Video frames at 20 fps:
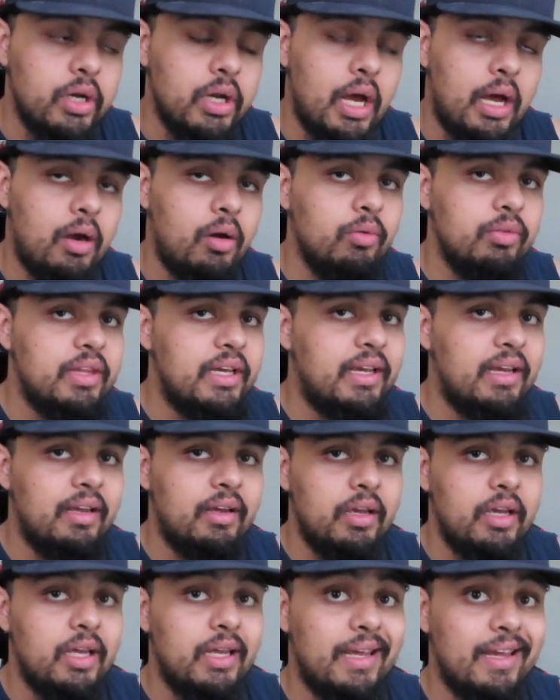I don't think
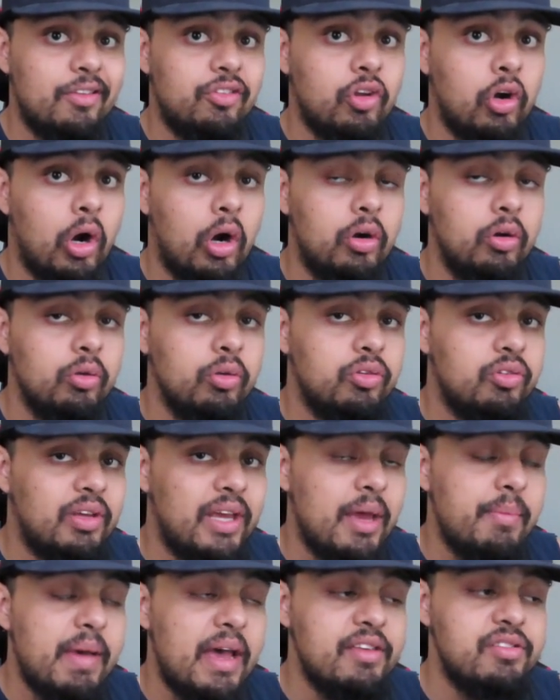it gets Cardinals
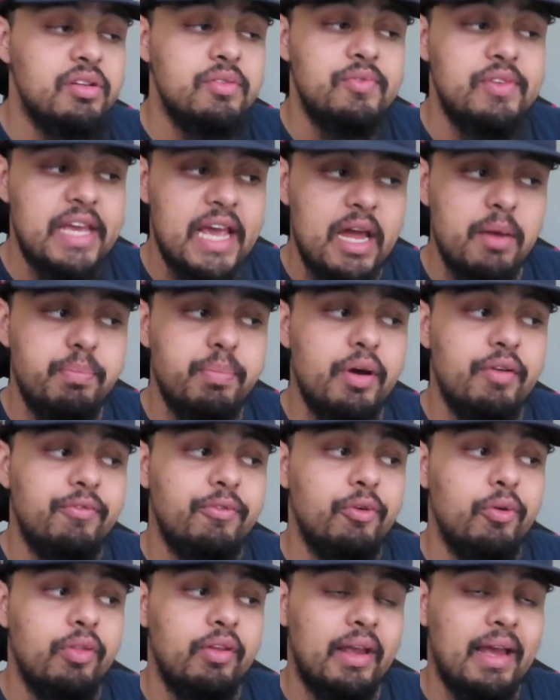Chem as of yet, but
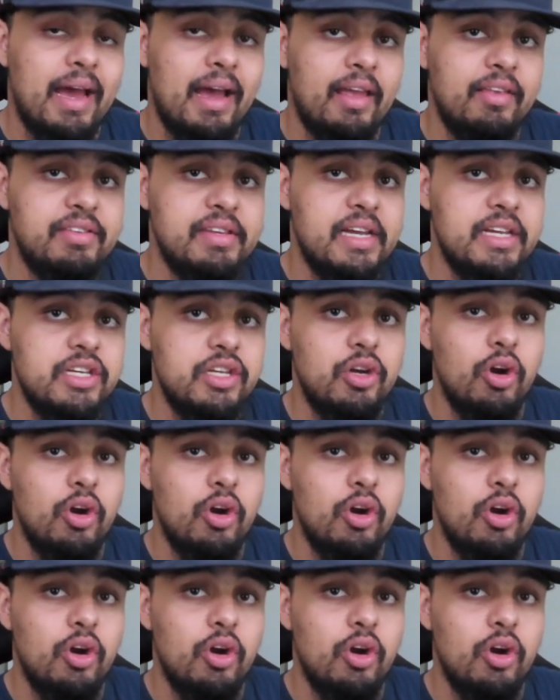for the guys that,